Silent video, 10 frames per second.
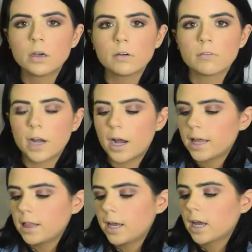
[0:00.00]
For
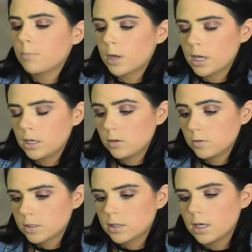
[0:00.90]
highlight, I'm going to
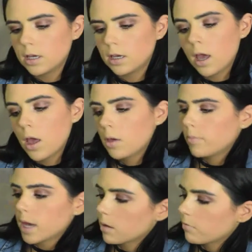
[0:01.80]
use the
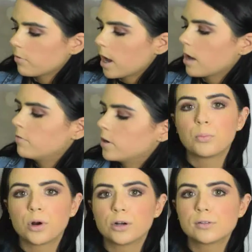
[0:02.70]
Makeup Forever
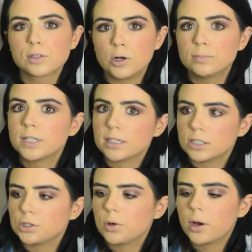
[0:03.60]
Pro Sculpting
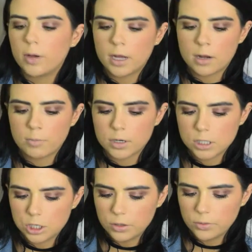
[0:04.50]
Duo in number
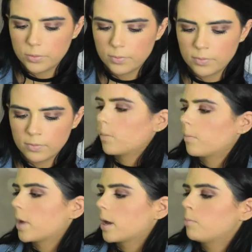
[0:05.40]
2.
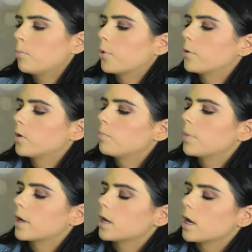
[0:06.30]
Mine broke,
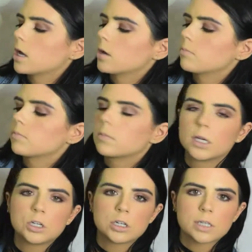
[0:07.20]
but
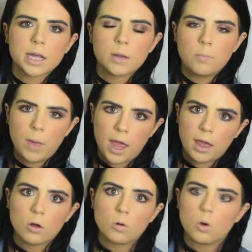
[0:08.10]
it's just like a
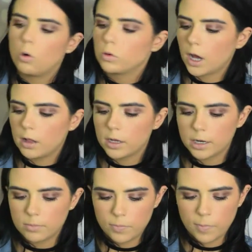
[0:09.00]
pale gold color.